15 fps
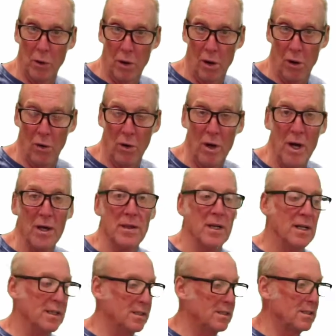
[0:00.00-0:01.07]
Pro
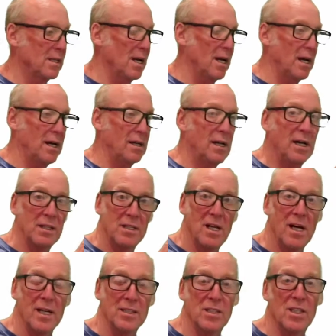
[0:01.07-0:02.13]
that is a
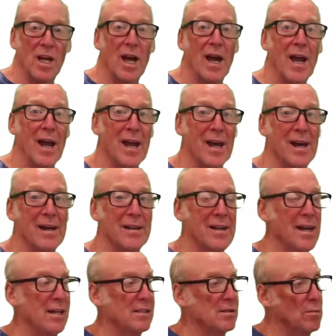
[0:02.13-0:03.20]
touch and
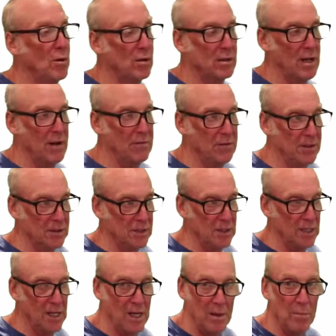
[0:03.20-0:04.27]
has a
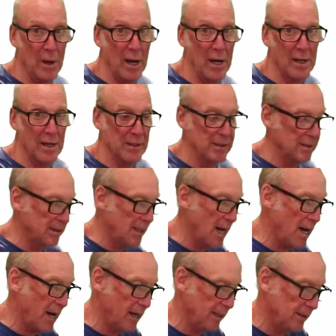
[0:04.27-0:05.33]
multi-function keypad on the
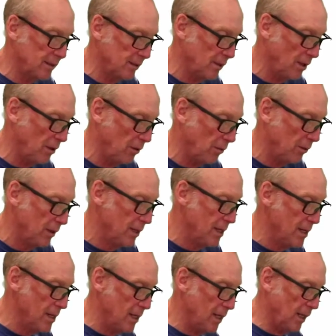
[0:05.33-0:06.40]
side. So,
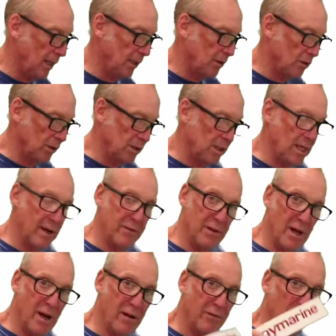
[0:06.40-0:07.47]
of course, you have
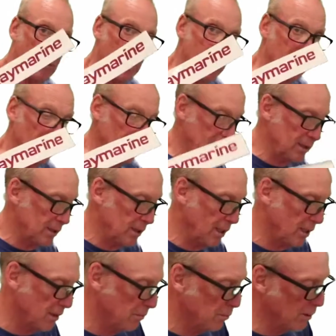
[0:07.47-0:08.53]
to have a Raymarine
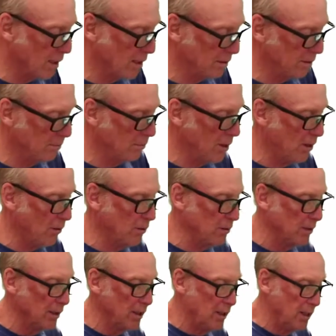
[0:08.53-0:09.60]
sticker to put on your
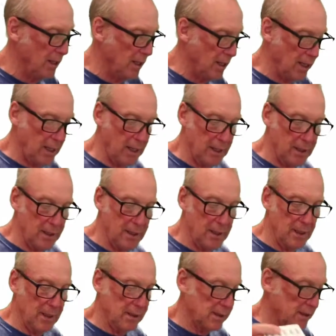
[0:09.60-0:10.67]
boat, and
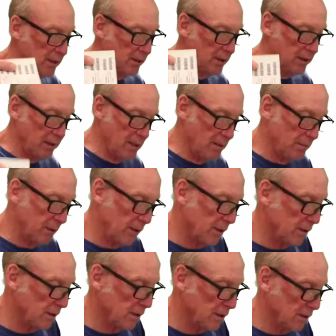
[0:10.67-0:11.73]
serial
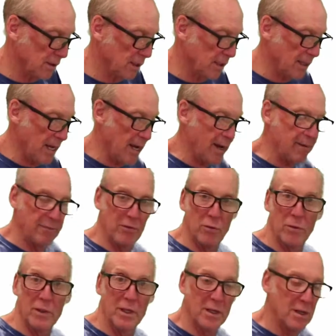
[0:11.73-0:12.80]
numbers, you'll need that for
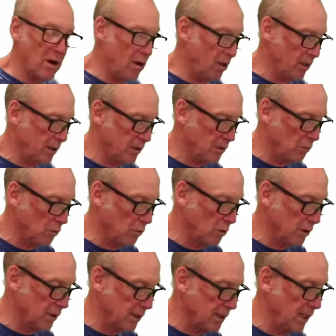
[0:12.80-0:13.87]
when you call in your
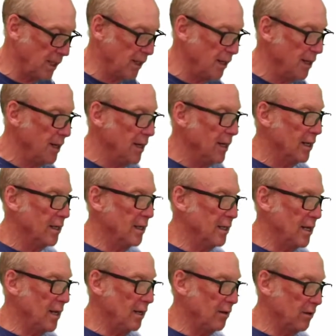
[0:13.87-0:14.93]
warranty. And then,
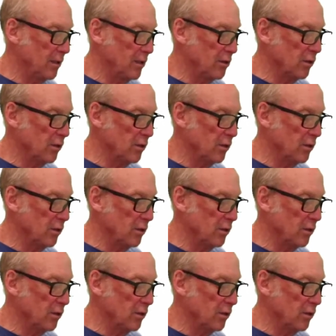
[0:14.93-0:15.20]
they